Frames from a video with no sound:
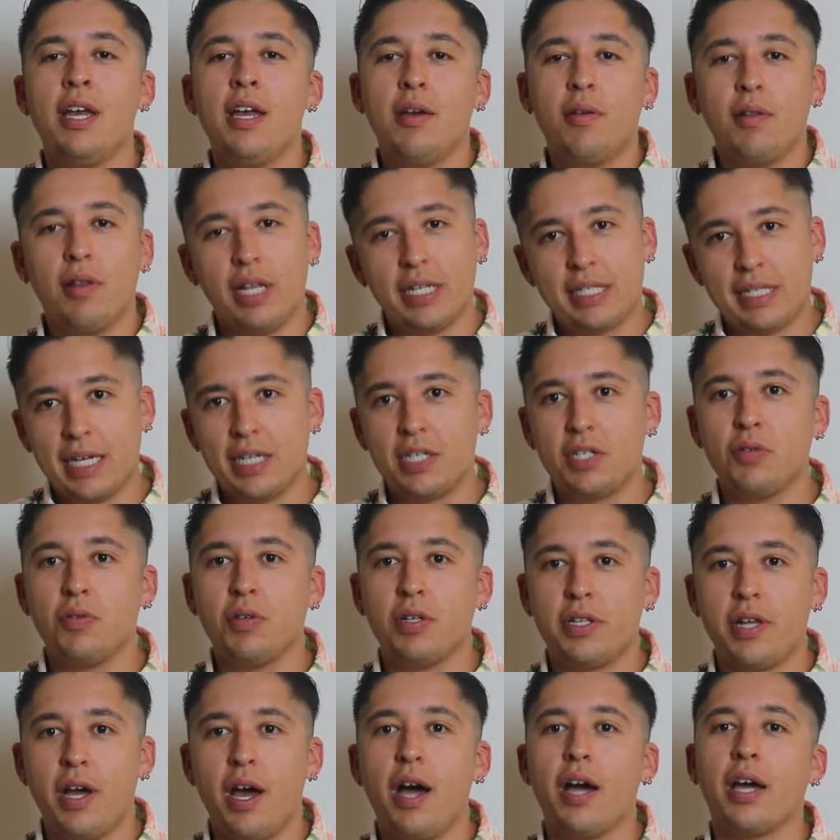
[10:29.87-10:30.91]
Let's get you
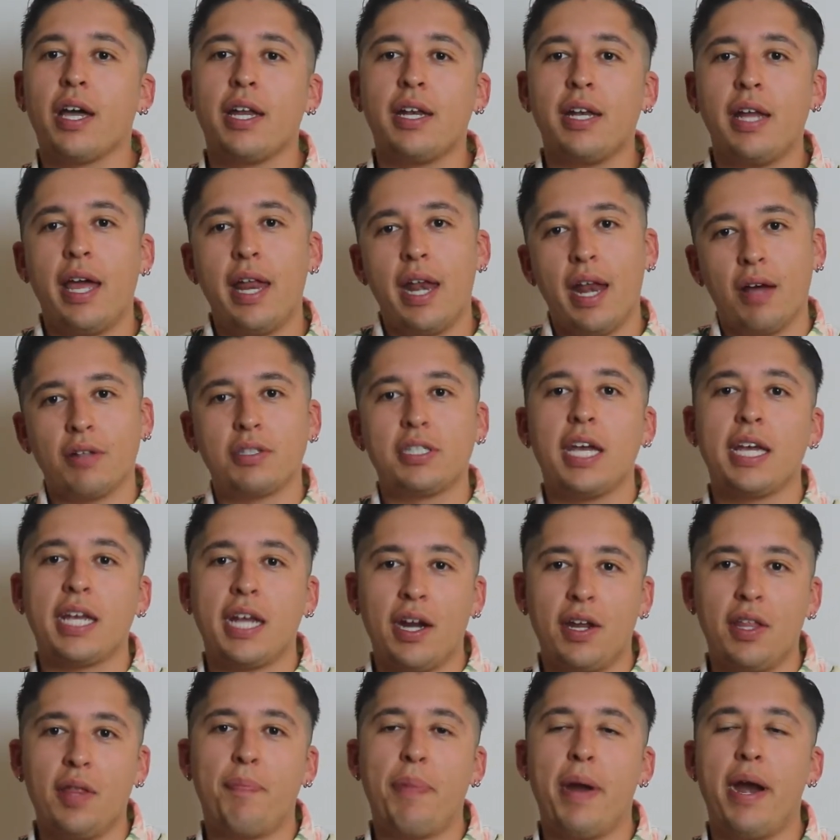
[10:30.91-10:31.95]
a dog, and I'll take care
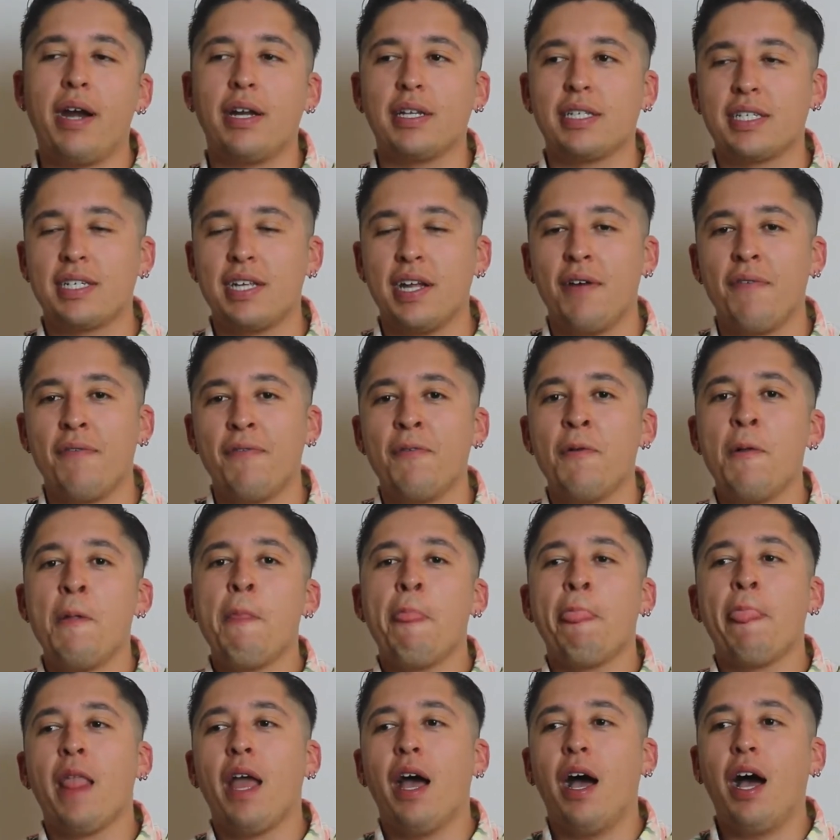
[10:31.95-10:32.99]
of the parrot stuff.
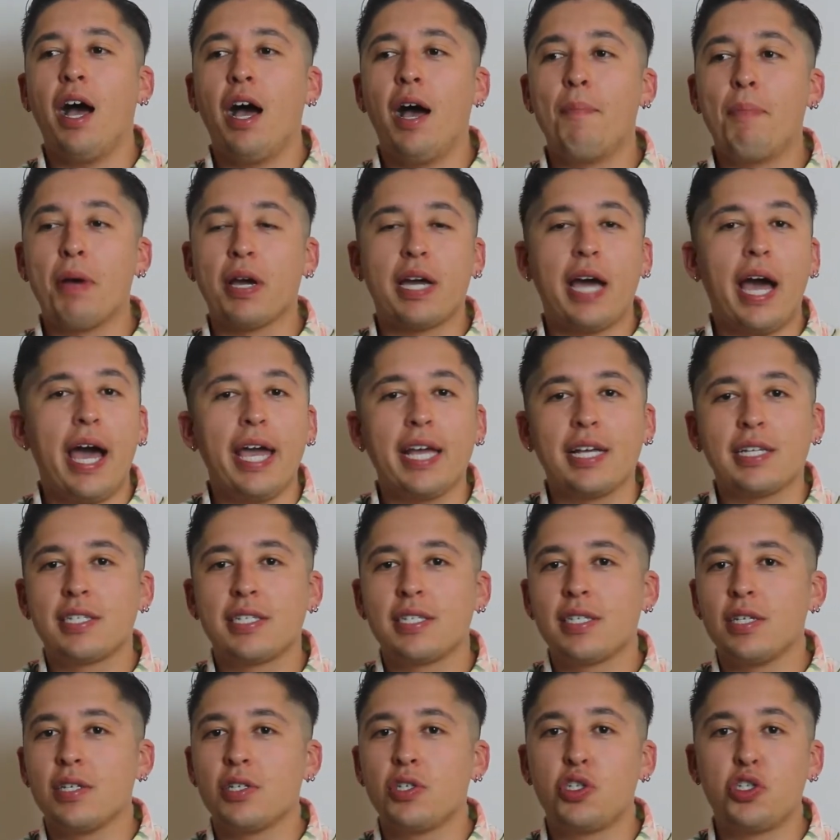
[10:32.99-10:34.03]
But kikes,
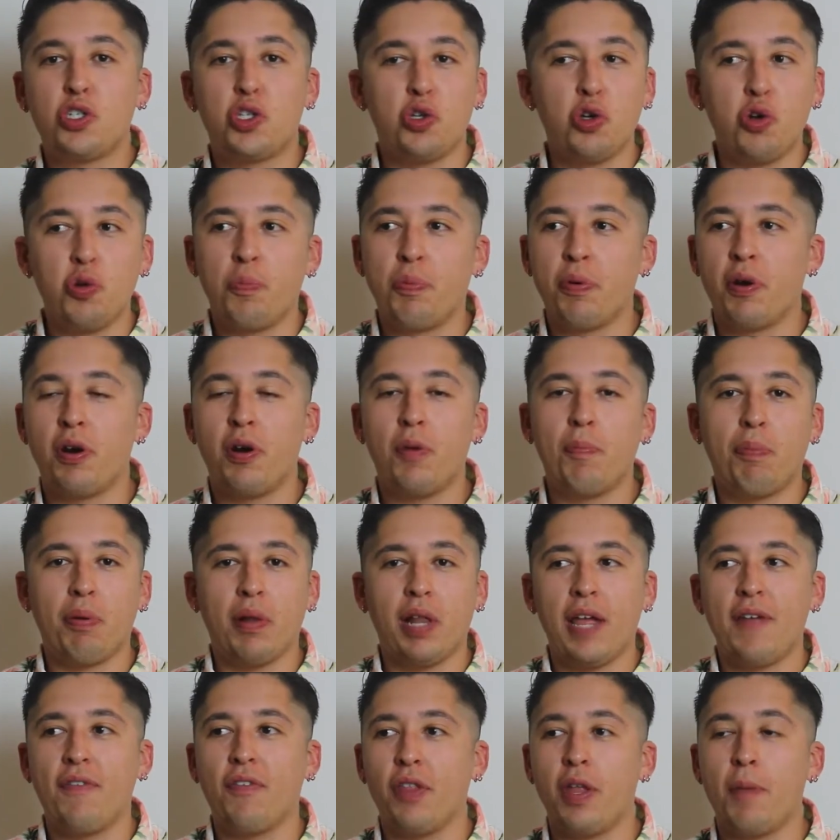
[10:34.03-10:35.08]
super
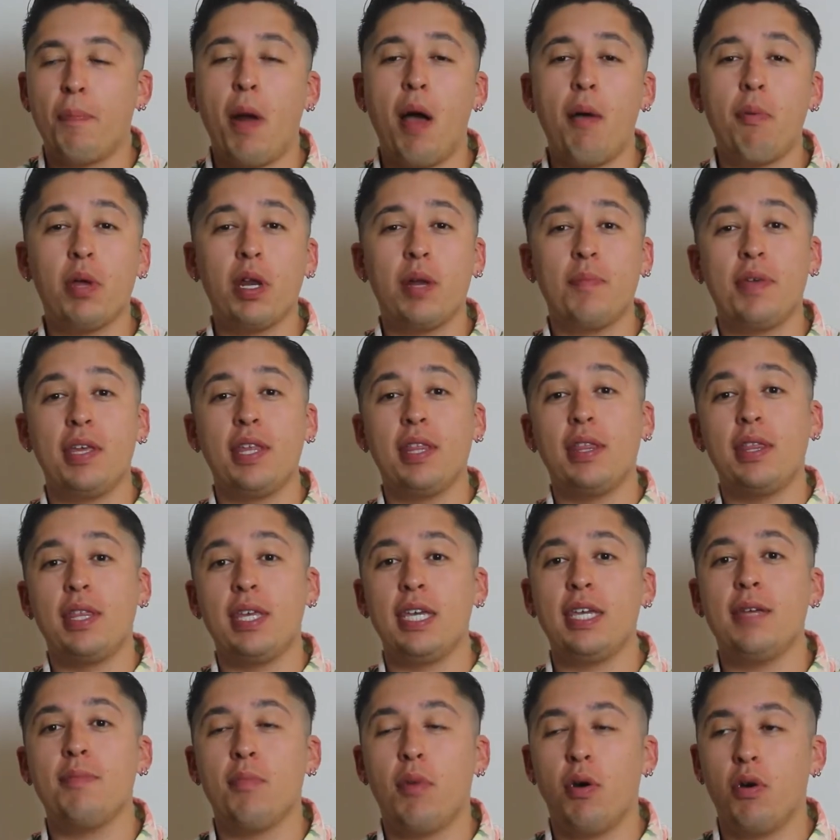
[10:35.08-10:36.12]
playful. They're probably going to be
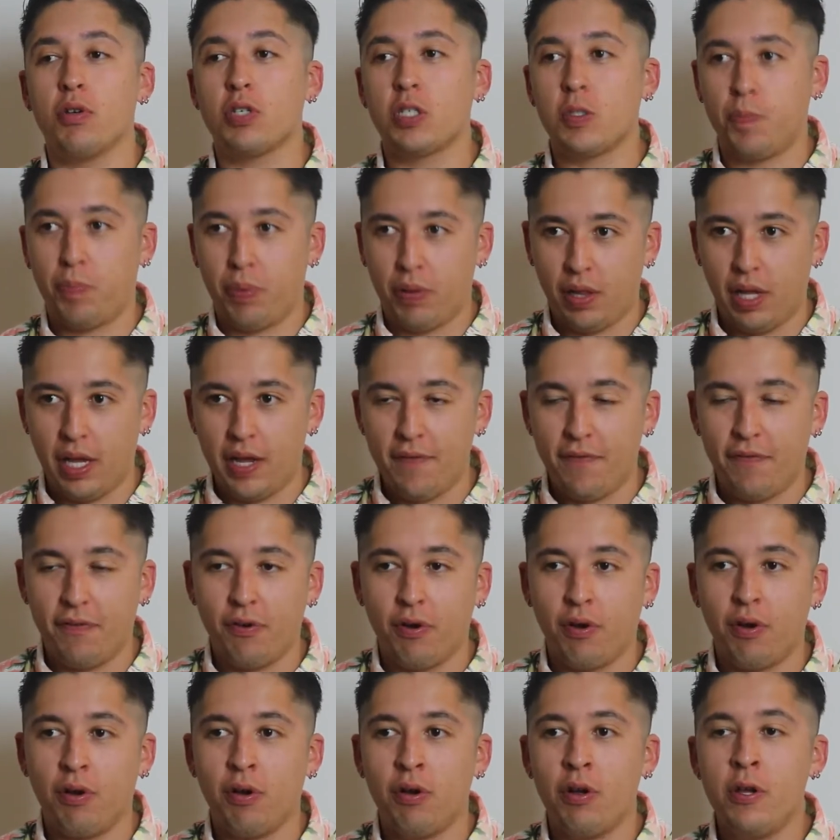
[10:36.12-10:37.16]
the most
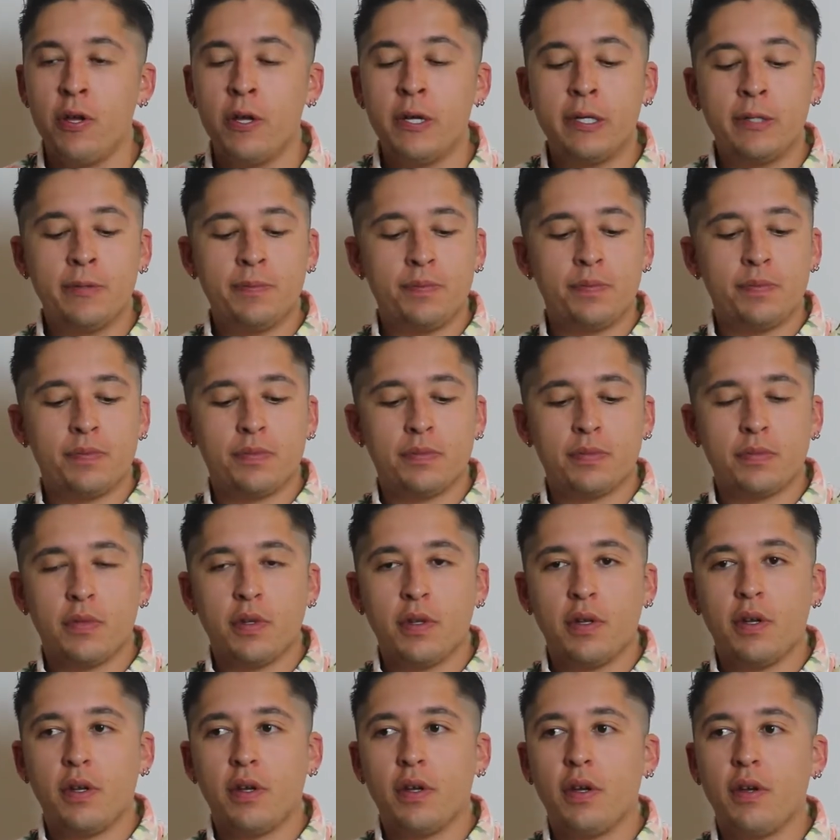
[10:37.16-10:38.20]
playful,
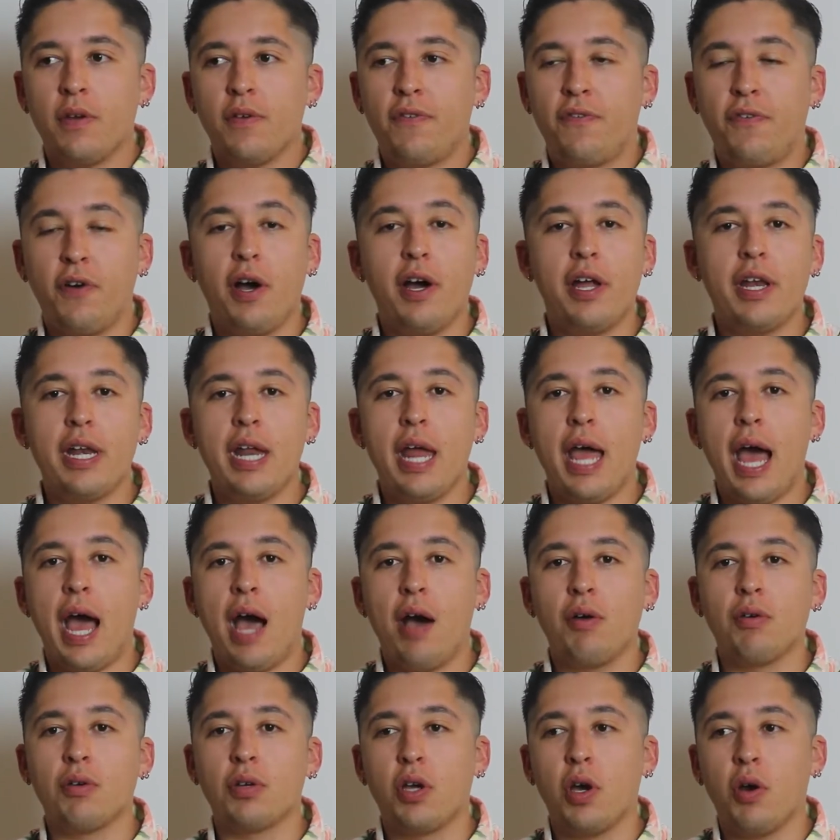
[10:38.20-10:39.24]
fun,
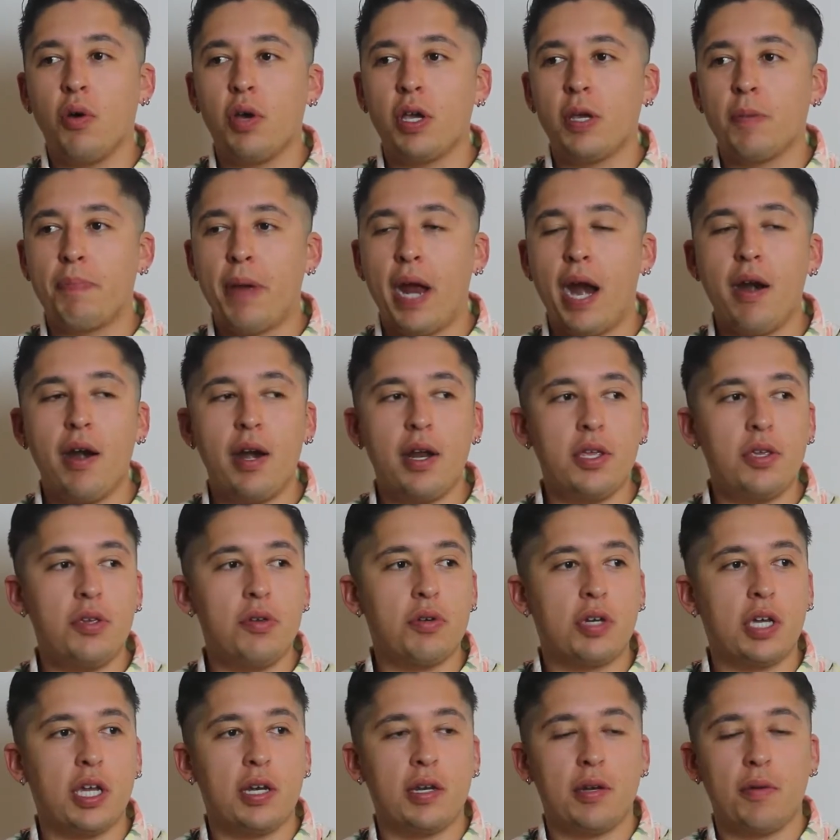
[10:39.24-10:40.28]
outgoing parrot you
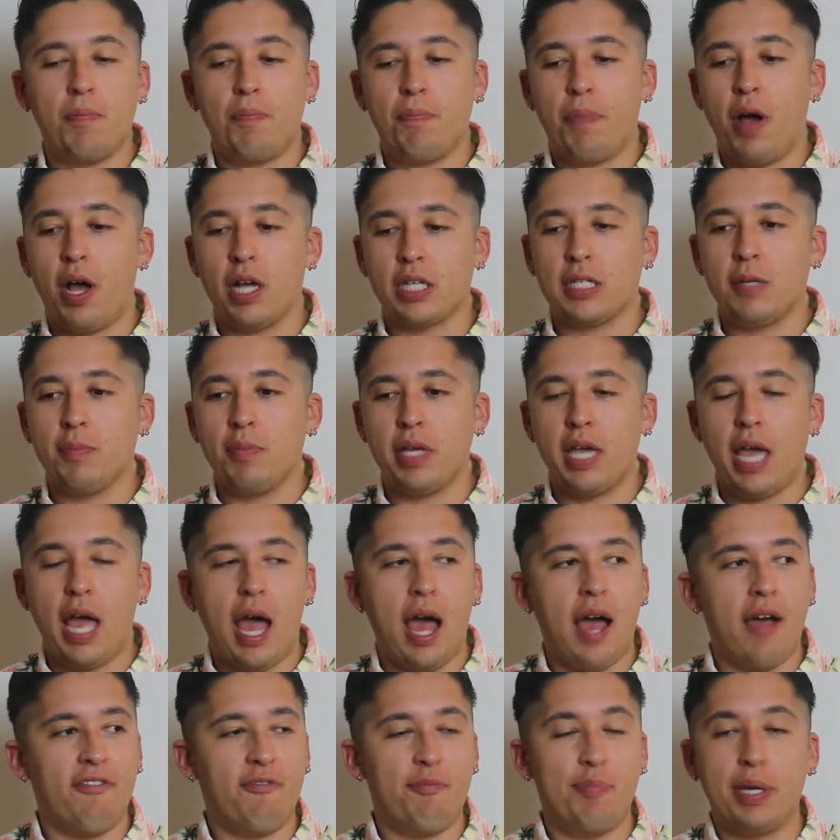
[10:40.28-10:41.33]
can possibly
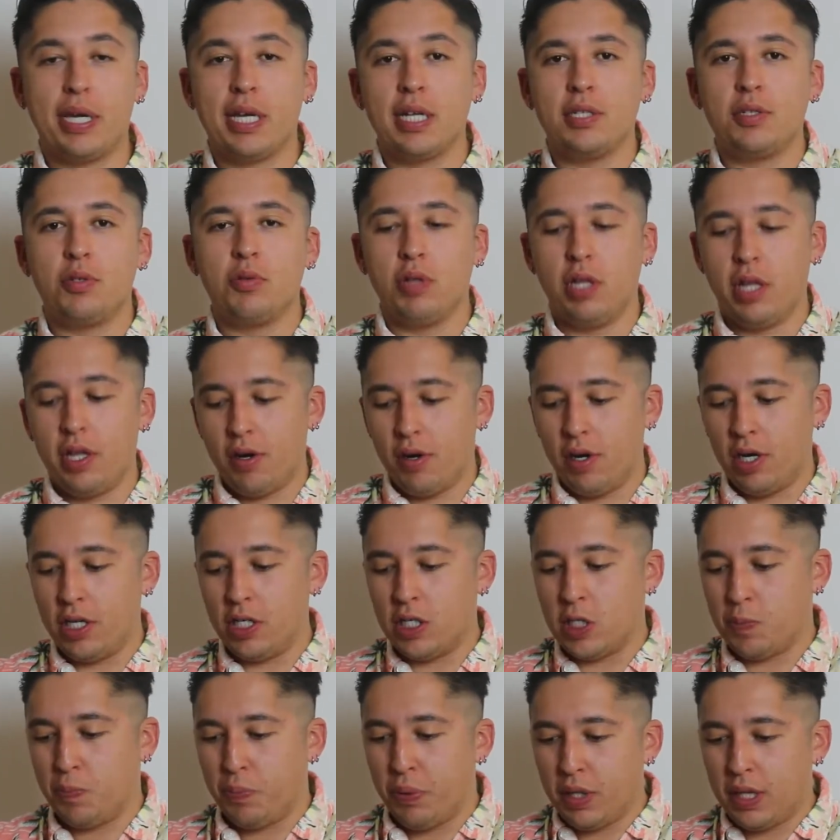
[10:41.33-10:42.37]
have, because you literally
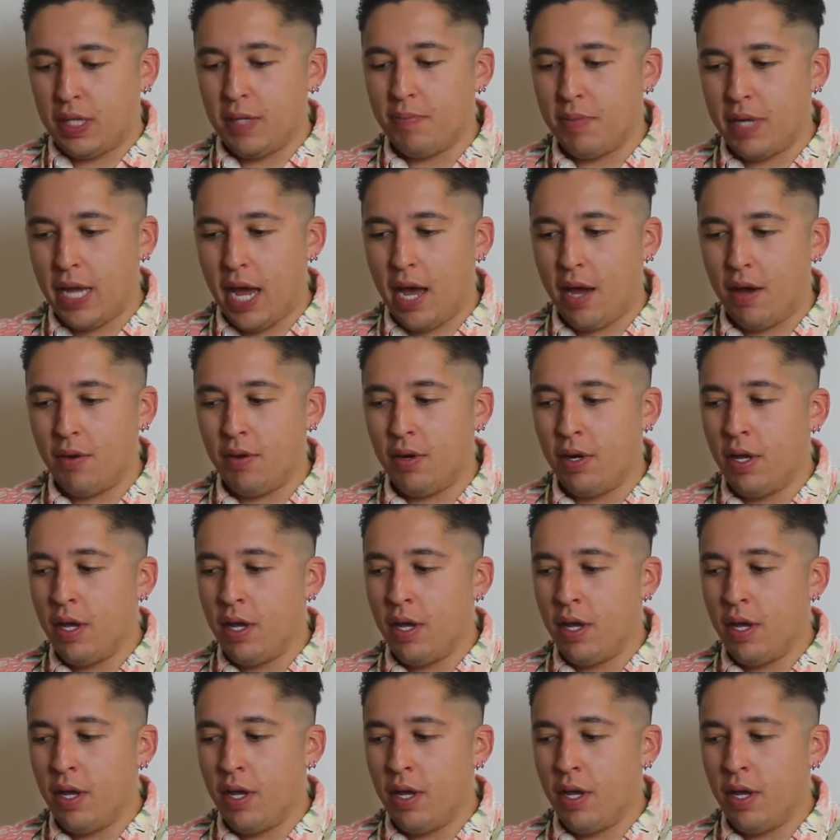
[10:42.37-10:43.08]
just put them down,